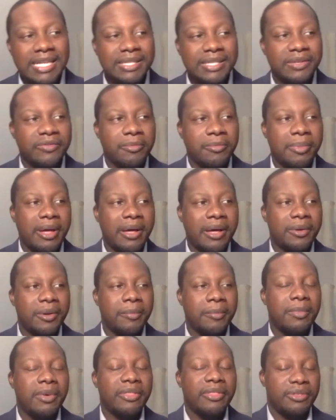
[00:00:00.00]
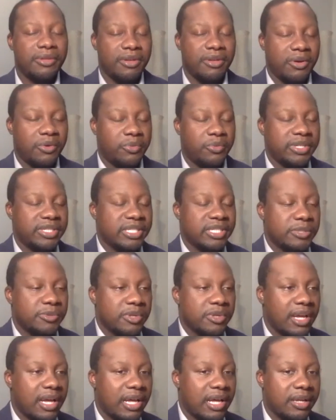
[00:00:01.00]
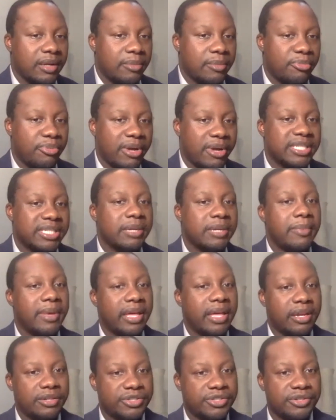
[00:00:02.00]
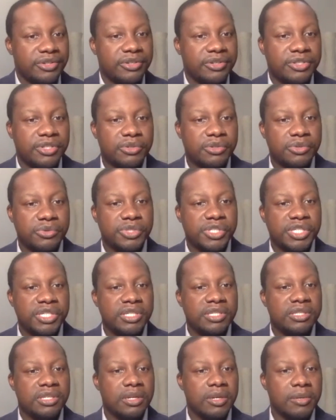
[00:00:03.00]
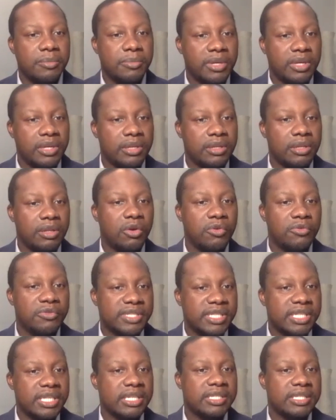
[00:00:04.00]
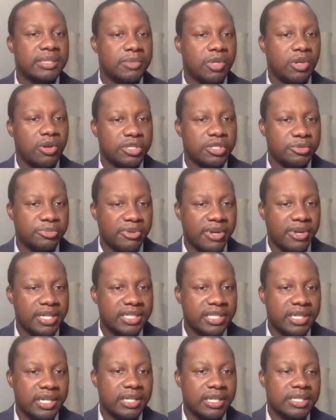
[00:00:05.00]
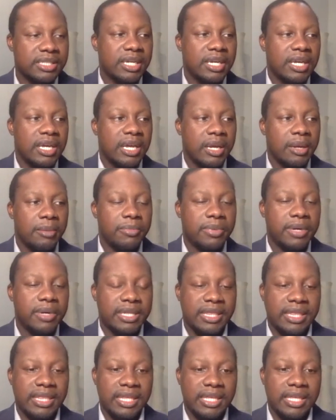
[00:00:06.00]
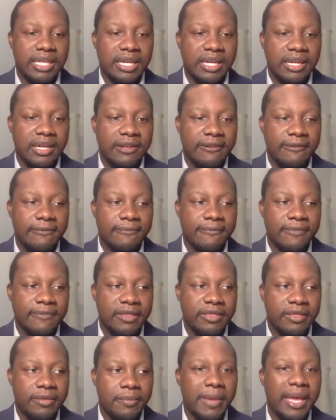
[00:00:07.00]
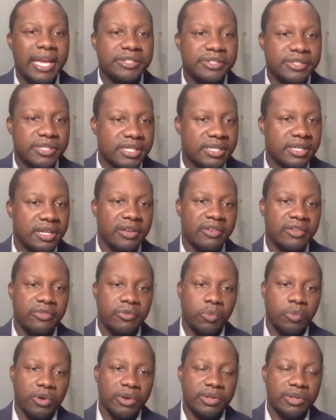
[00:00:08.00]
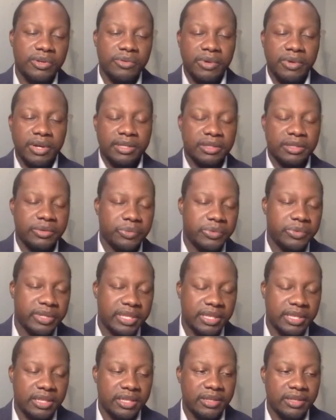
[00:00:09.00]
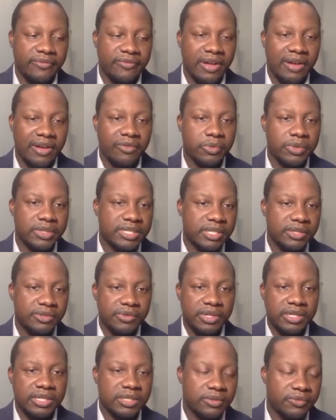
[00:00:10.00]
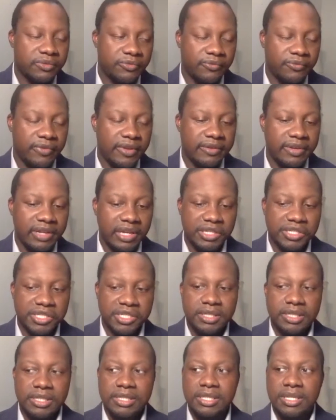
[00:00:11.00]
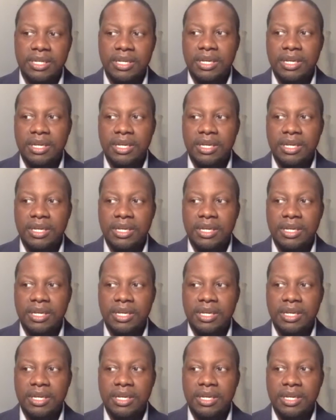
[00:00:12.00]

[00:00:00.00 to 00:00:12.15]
of about a month ago, we just got a project manager. So she's going to be overseeing some larger projects, but the major stuff, working directly with the 501c3s and foundations,